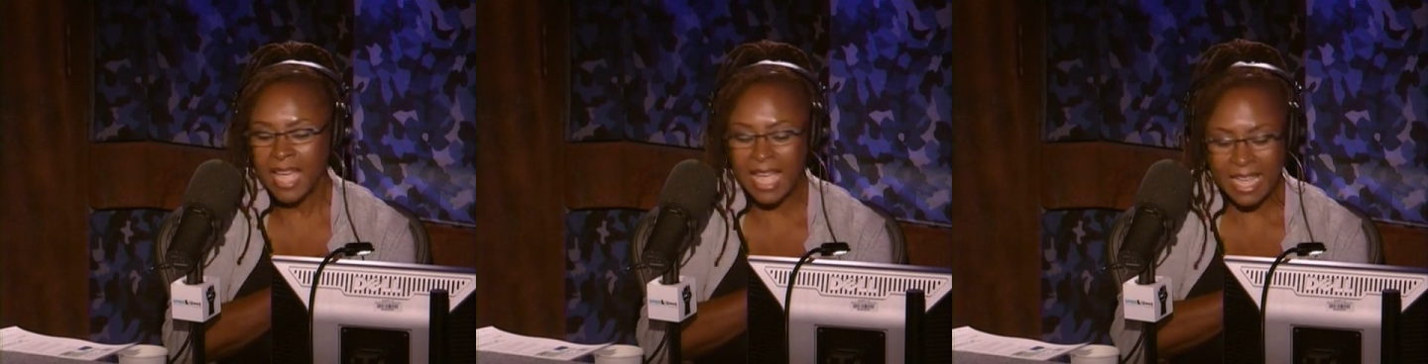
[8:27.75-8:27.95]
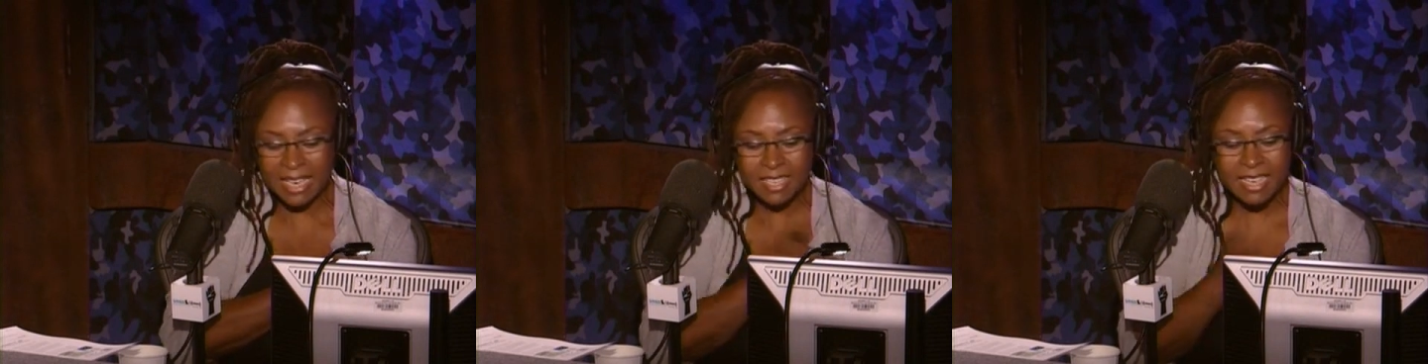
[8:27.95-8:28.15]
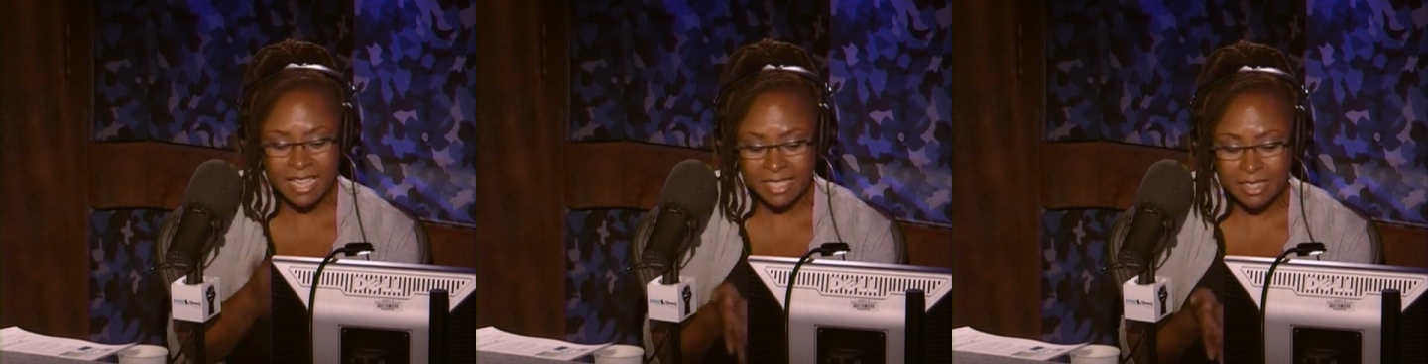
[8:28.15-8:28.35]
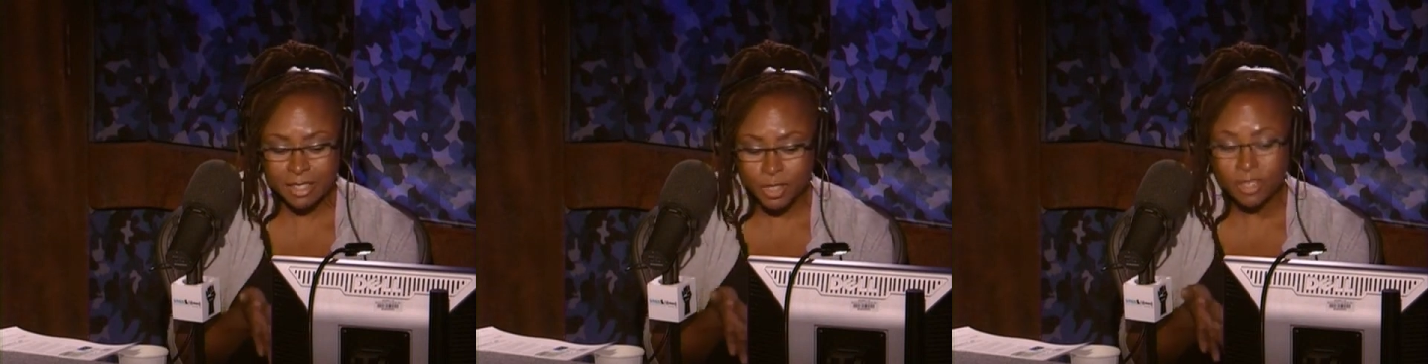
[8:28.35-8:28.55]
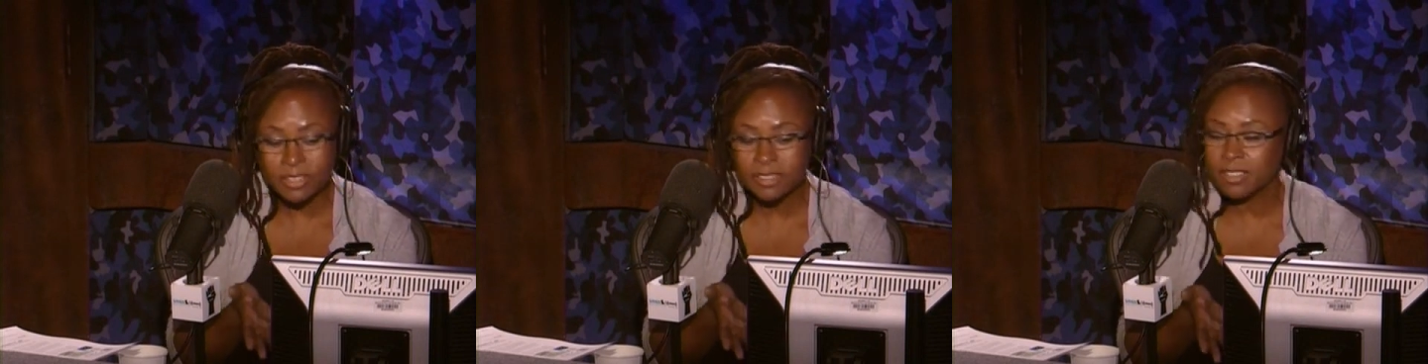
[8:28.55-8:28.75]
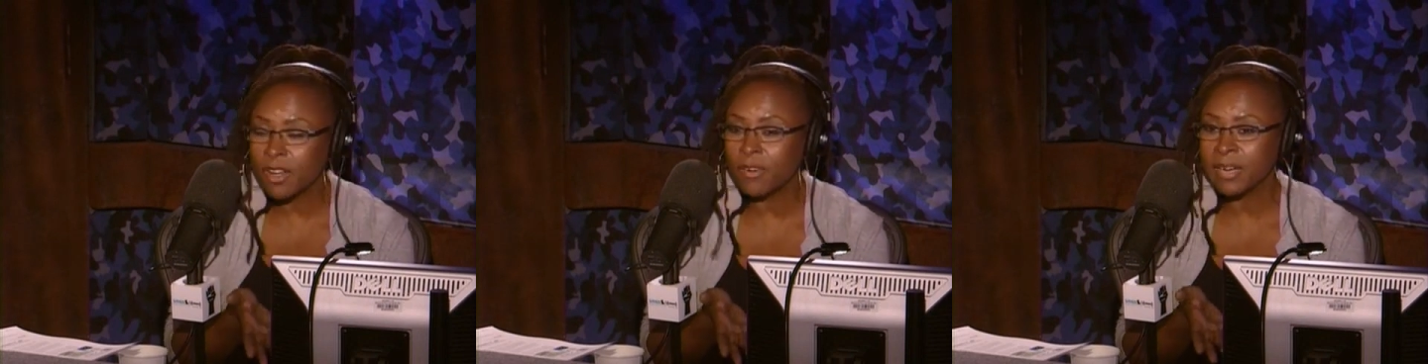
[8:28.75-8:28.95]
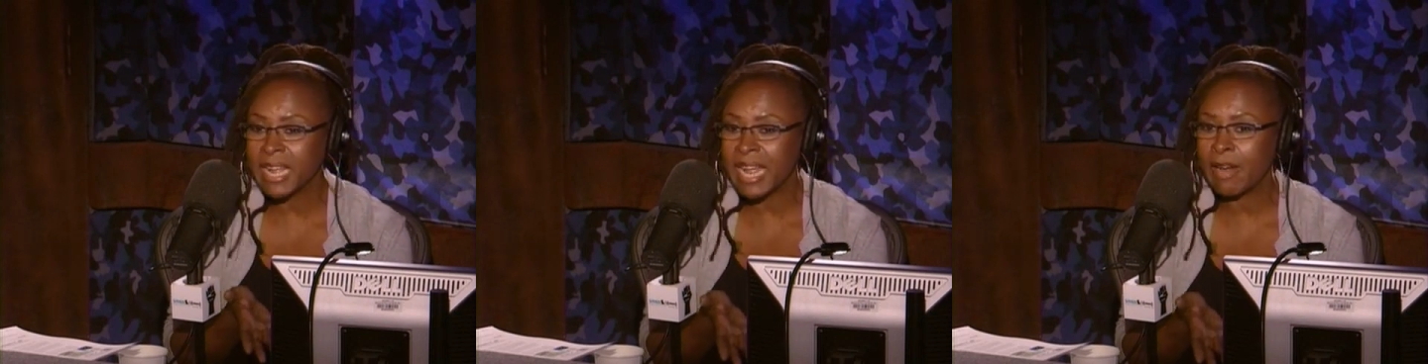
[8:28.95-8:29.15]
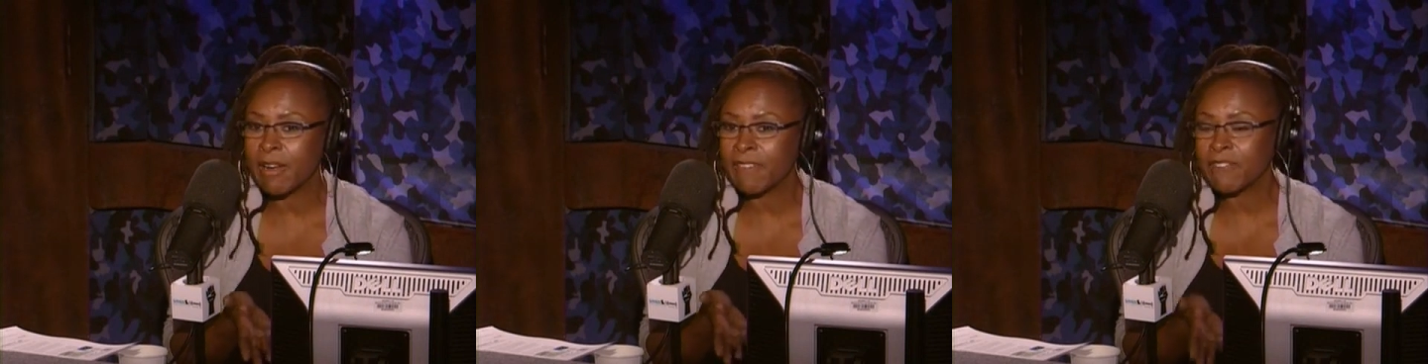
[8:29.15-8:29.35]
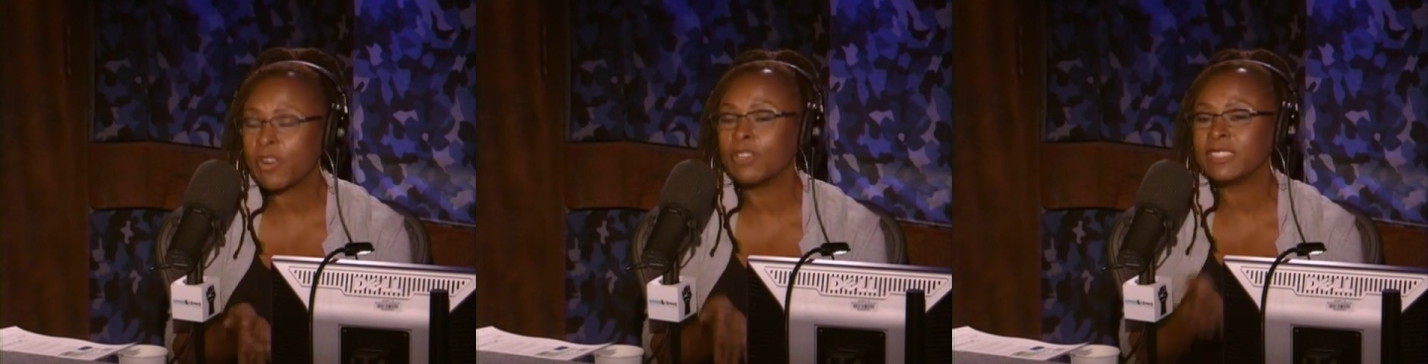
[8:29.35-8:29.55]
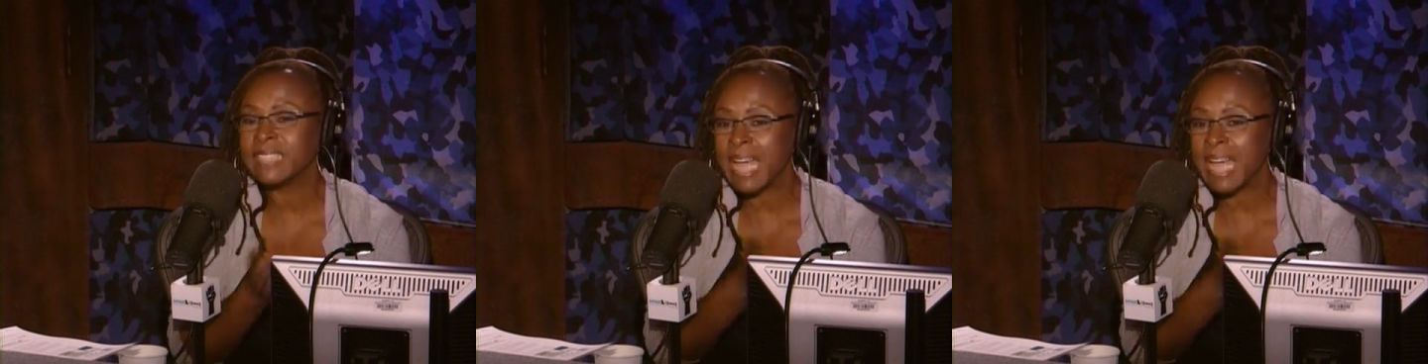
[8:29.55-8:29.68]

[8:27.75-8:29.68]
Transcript: and they shouldn't go to Eric first.